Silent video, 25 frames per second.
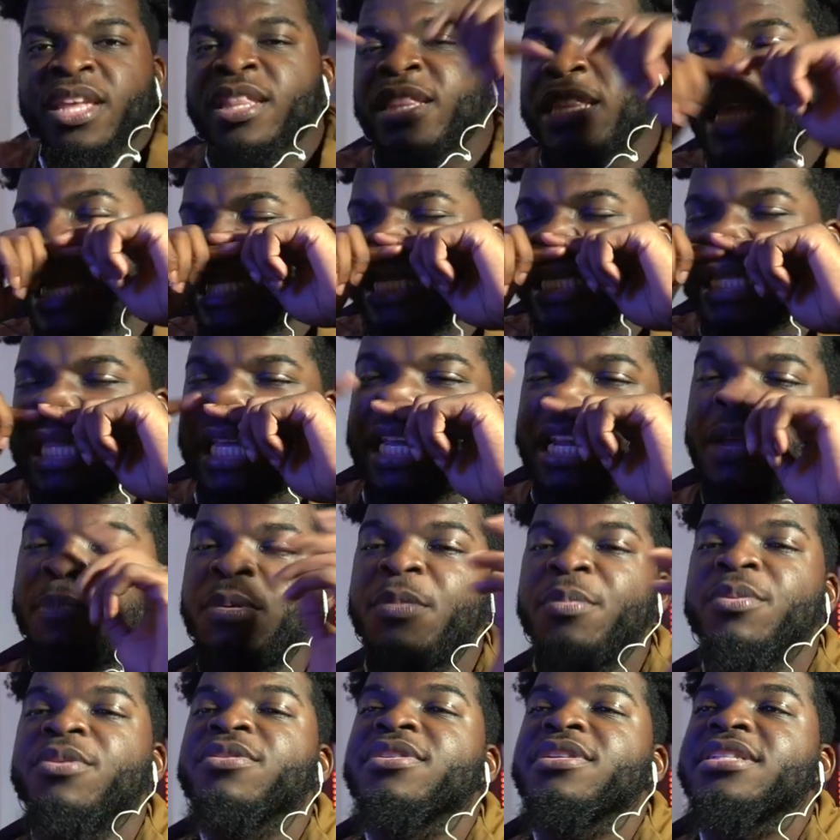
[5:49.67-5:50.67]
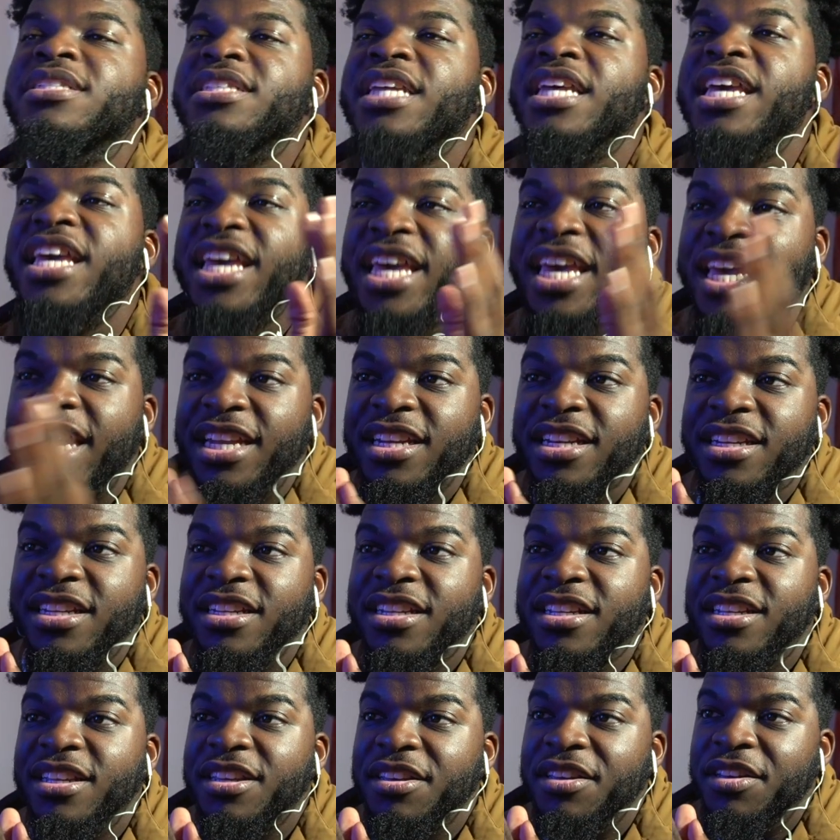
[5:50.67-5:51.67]
That's the thing that people don't understand.
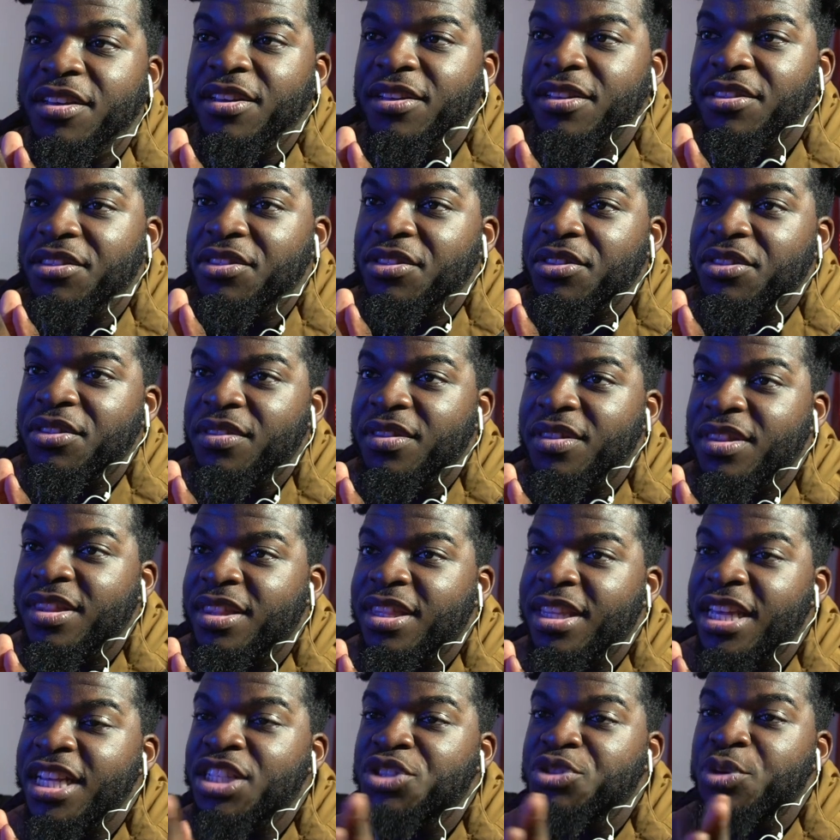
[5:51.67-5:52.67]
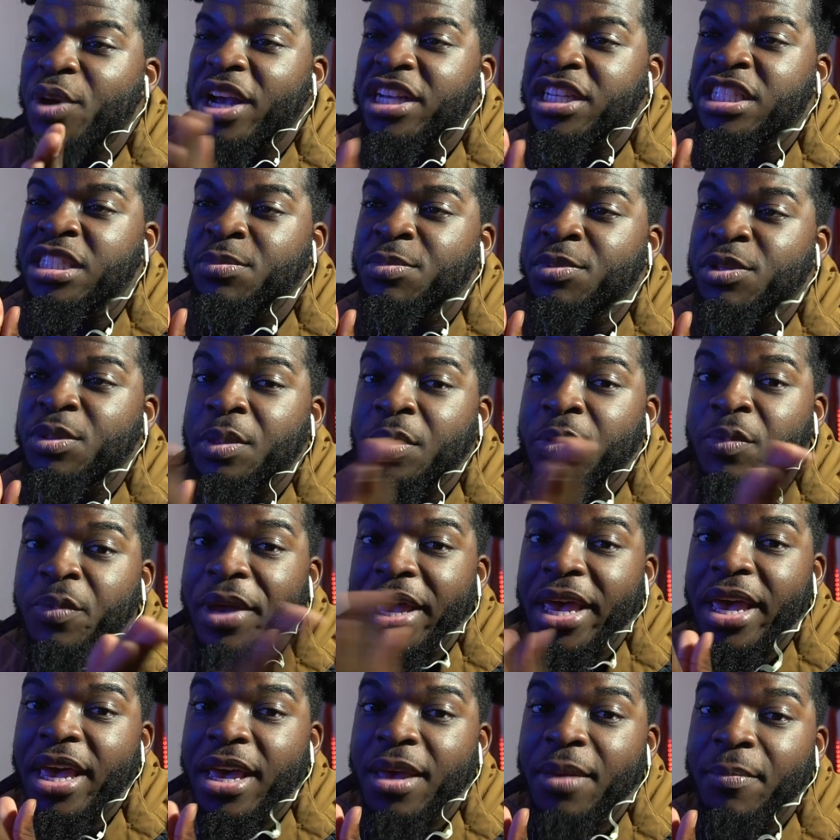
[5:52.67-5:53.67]
The interactions between
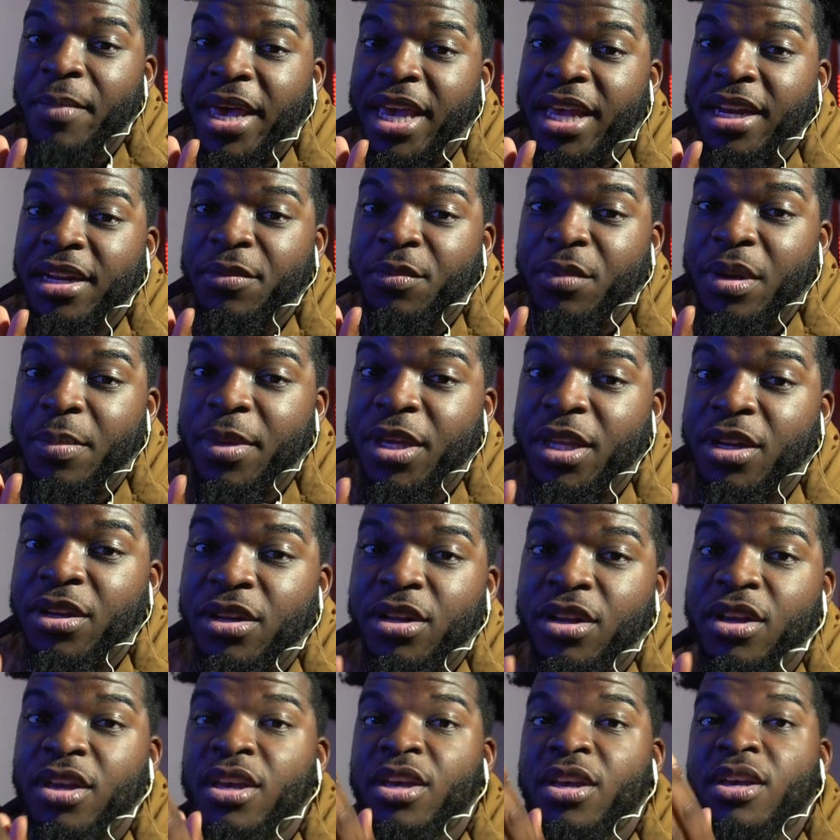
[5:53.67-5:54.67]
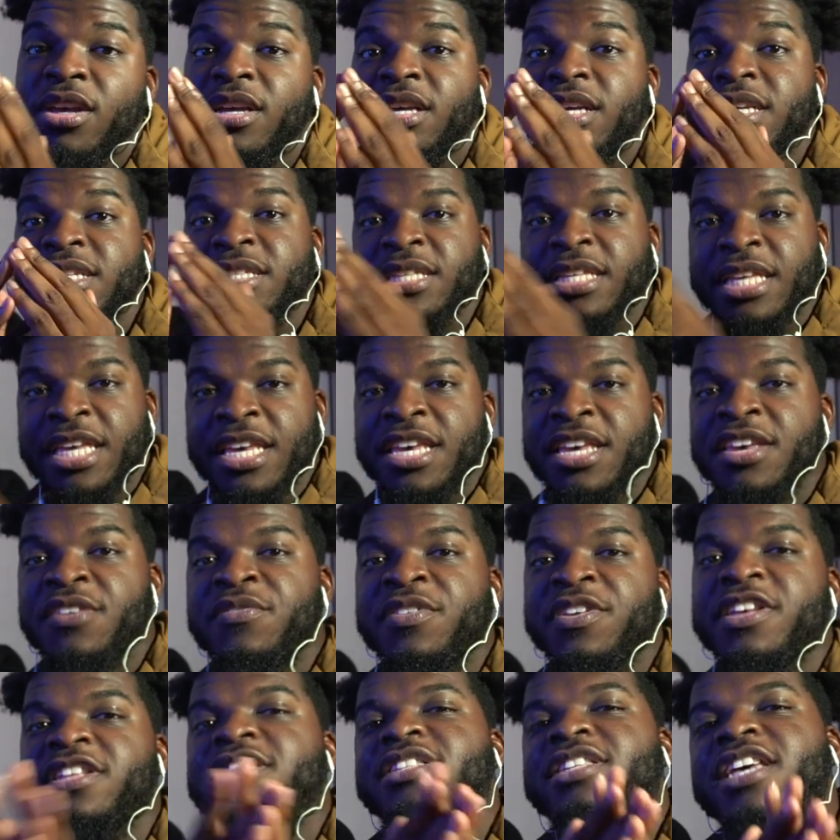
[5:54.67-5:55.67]
men and women is
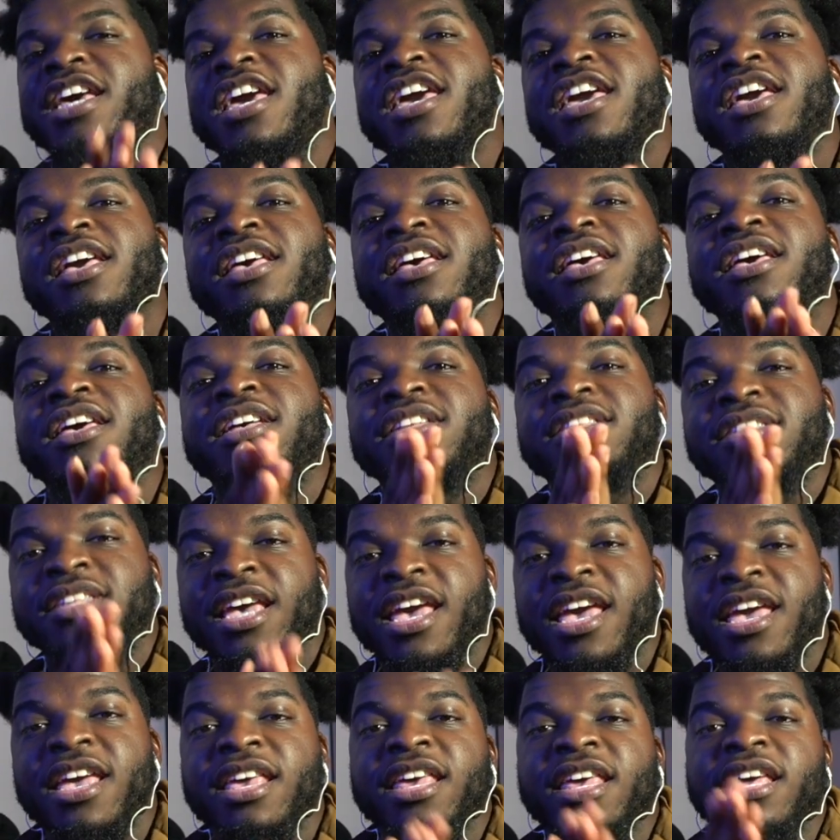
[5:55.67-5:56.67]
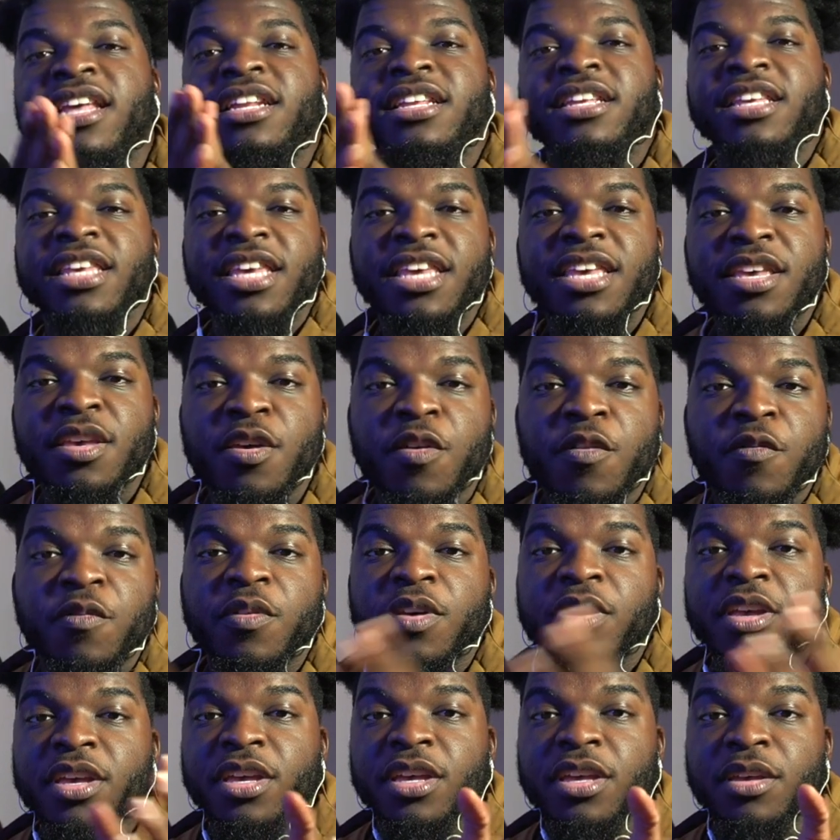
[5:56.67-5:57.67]
give and take. Take and give.
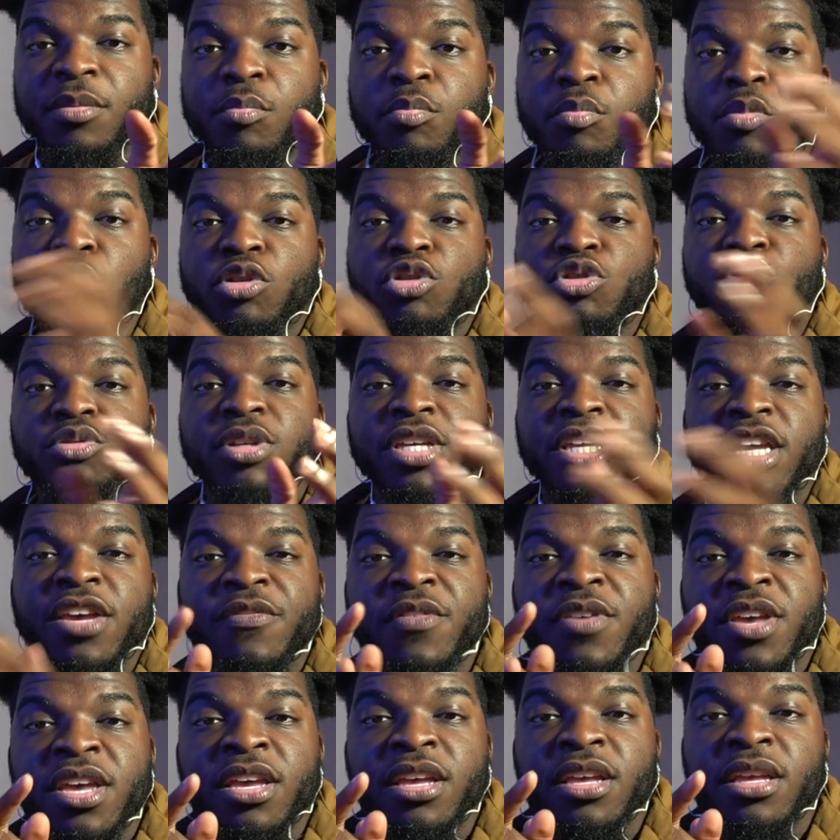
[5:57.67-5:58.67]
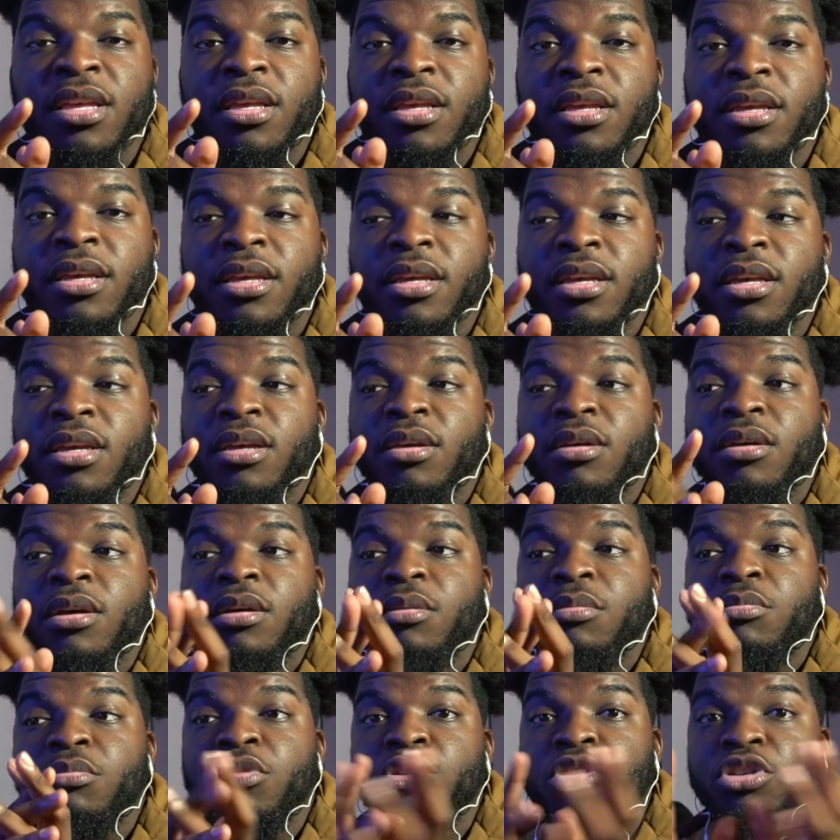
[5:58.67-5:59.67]
Mutual giving,
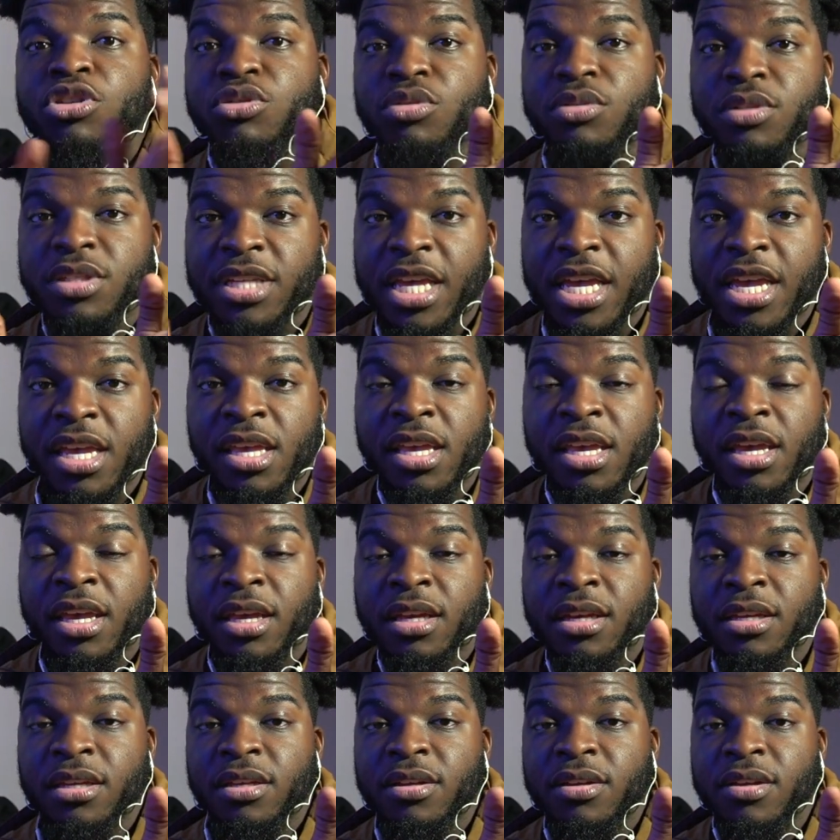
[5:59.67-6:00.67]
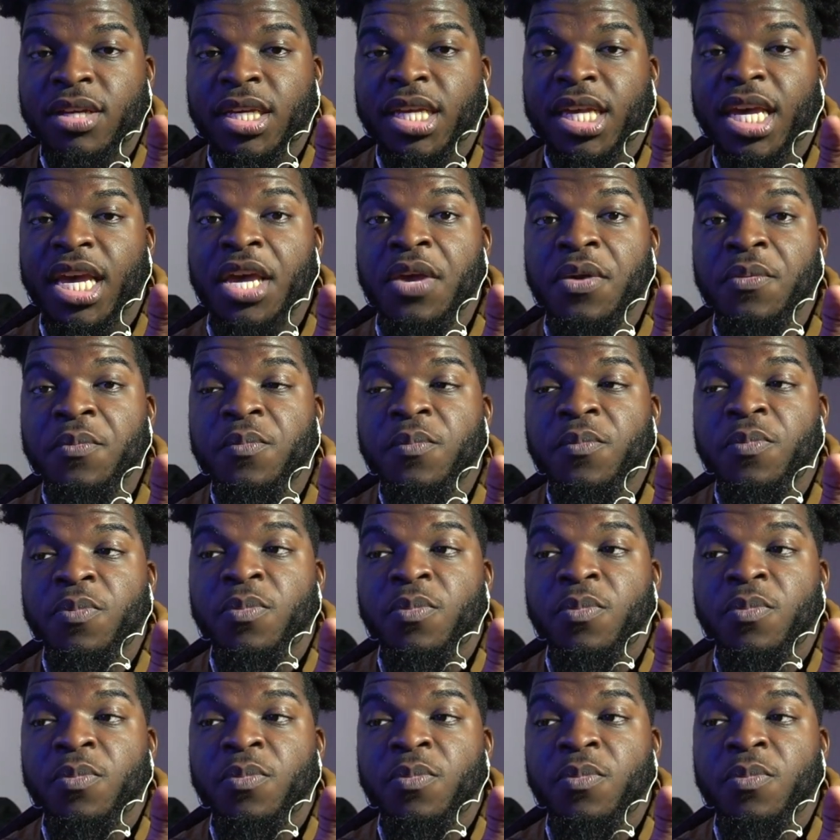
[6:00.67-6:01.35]
mutual taking, okay?